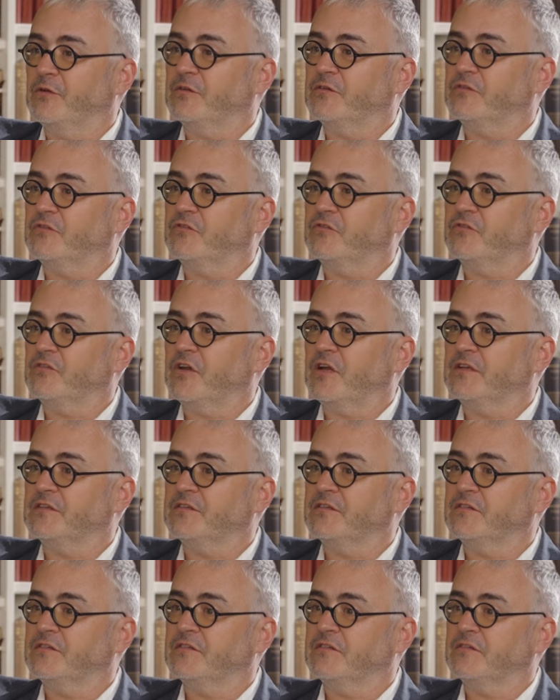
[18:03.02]
not
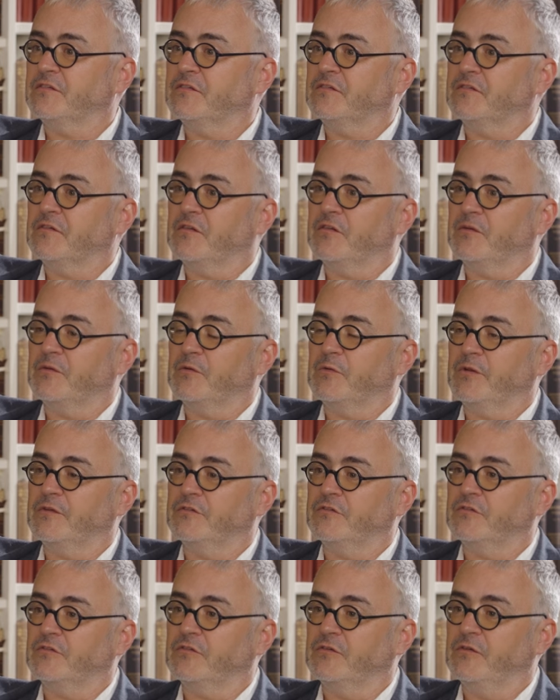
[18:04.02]
just the
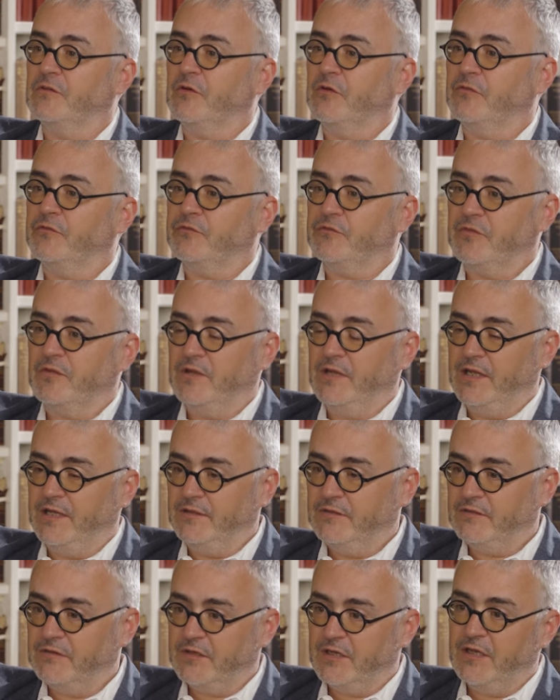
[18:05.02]
question of the
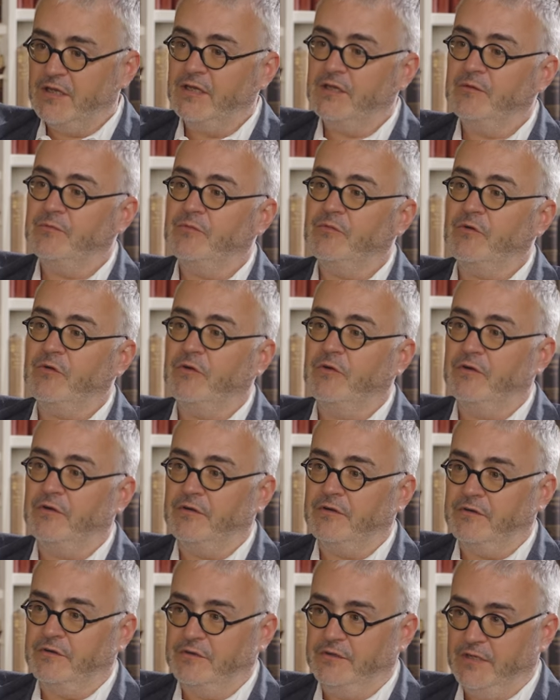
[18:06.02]
landscape
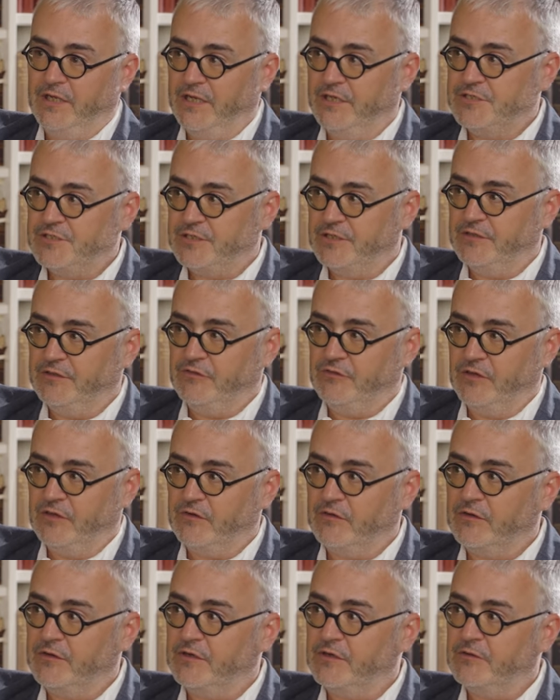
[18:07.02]
or nature in
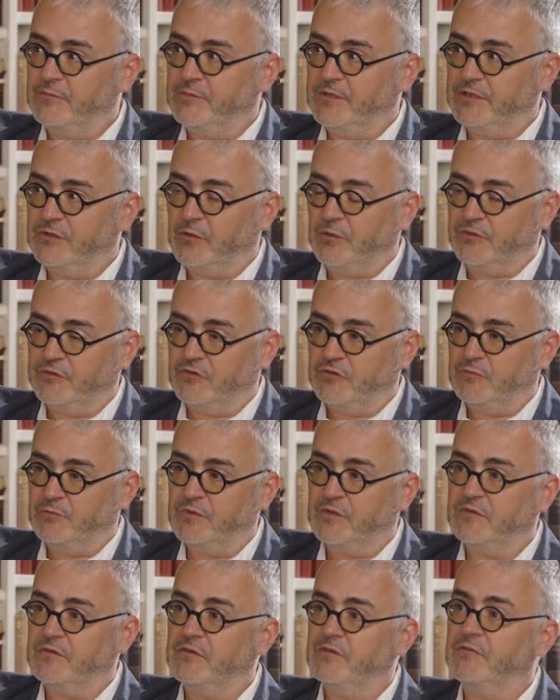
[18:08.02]
general, but also
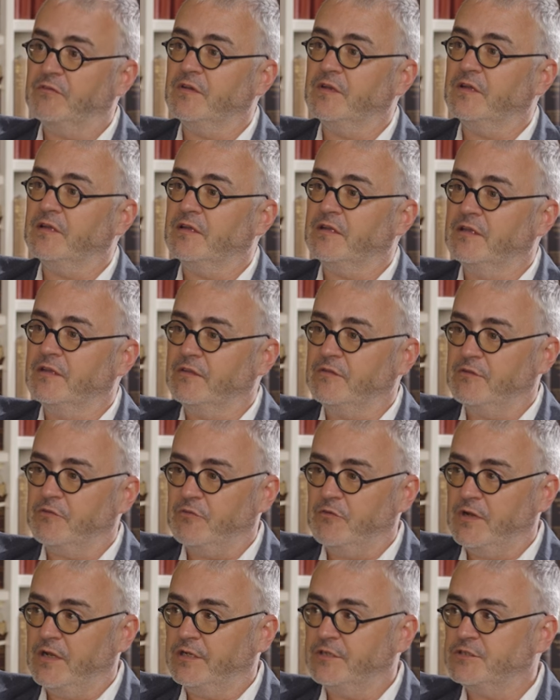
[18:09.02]
specifically the
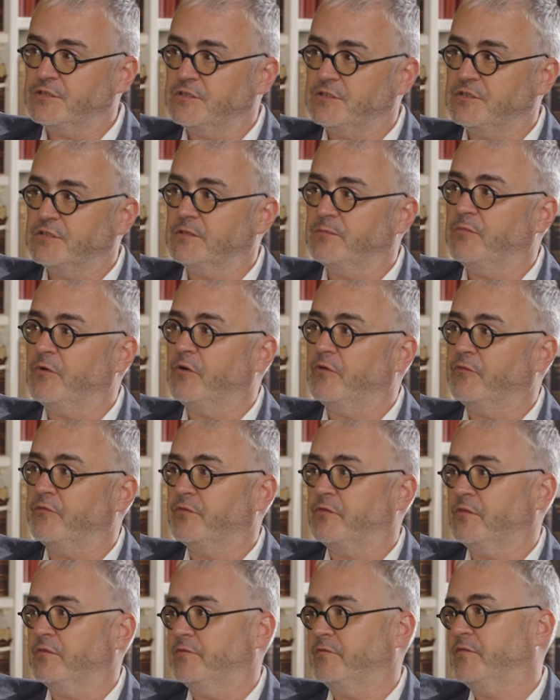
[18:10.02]
relationship
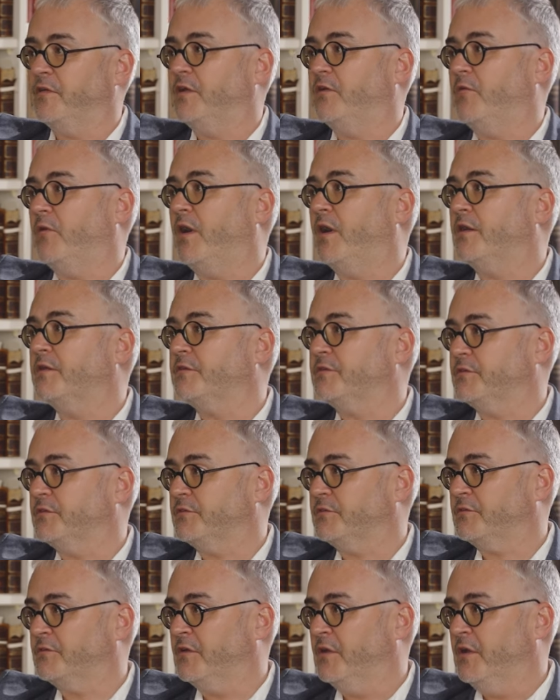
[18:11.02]
of the fellow
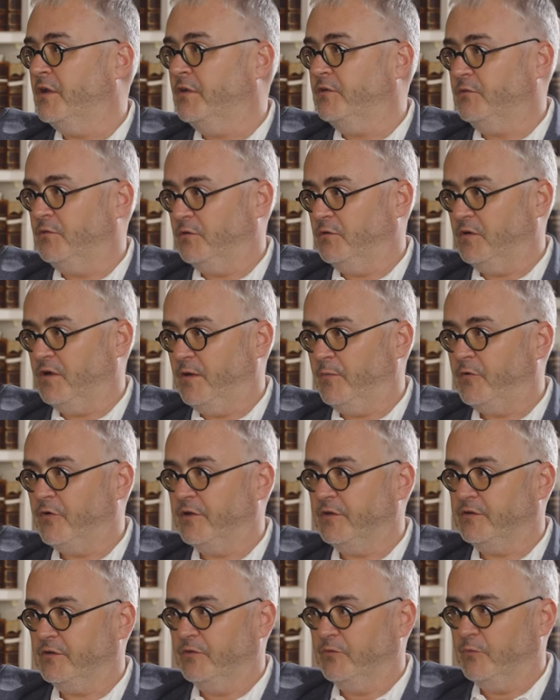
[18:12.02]
artist you're
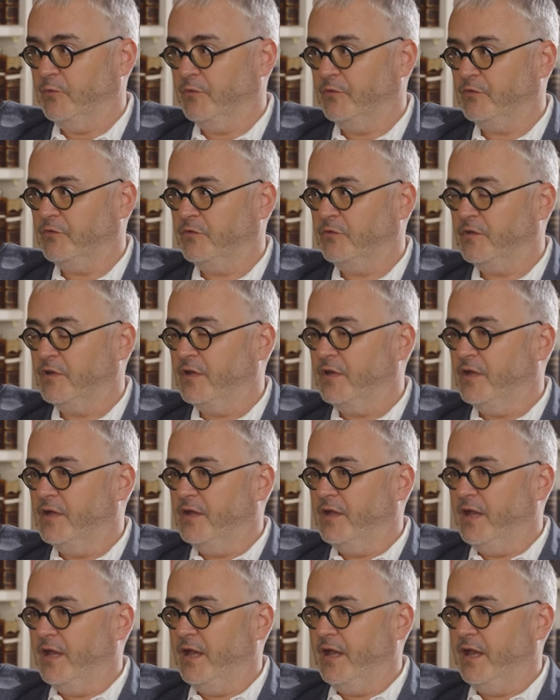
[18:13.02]
collaborating with
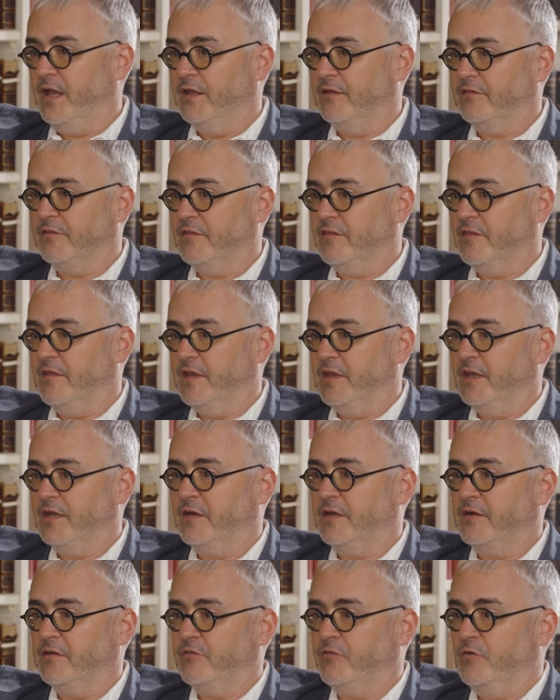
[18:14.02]
and
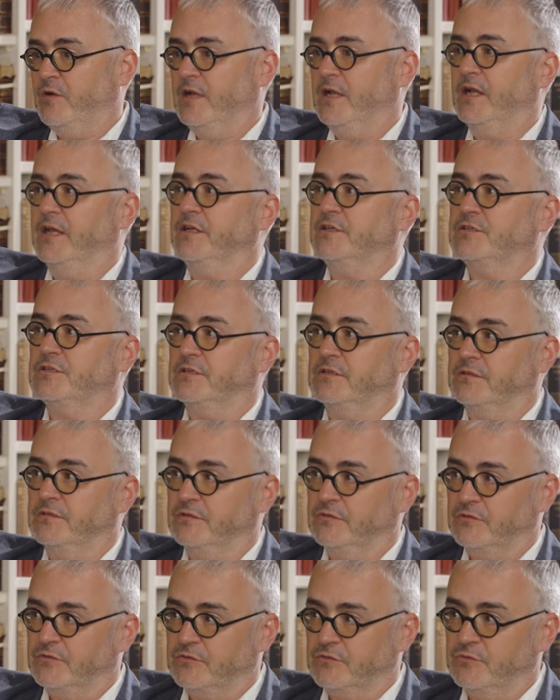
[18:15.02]
their
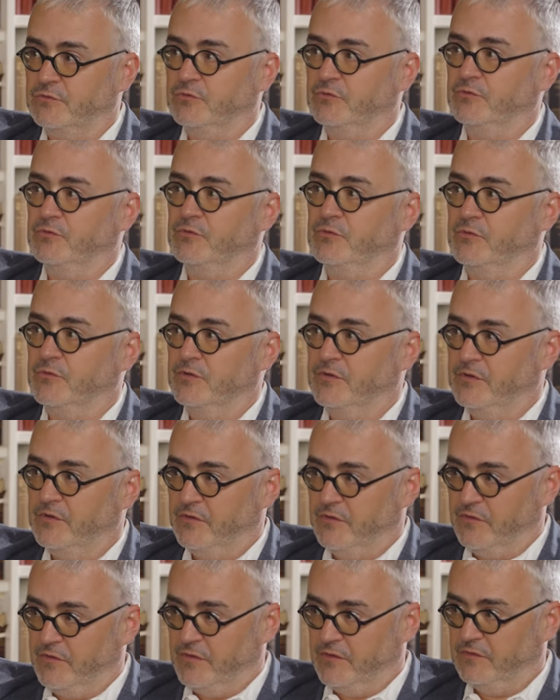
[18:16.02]
relation to
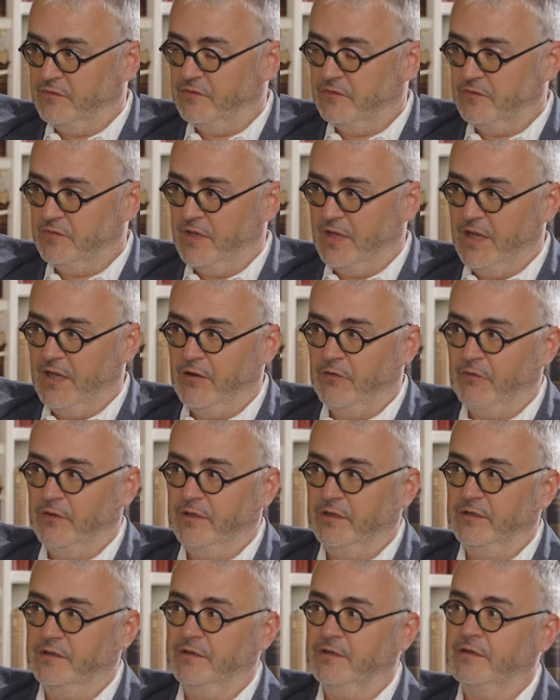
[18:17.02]
this
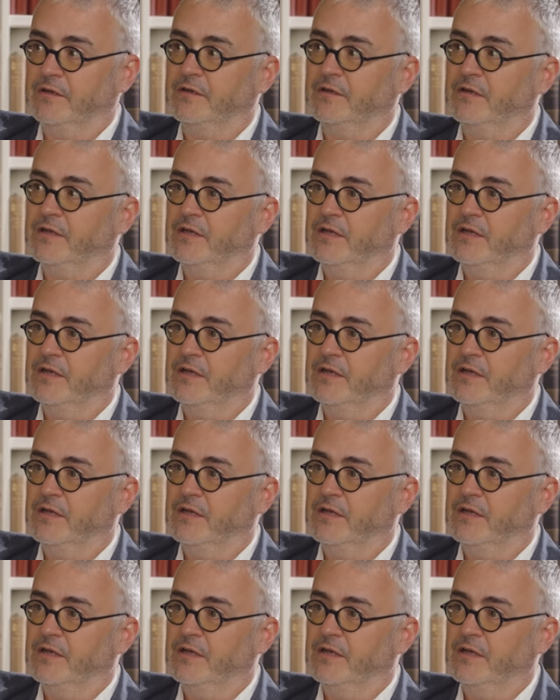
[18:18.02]
area.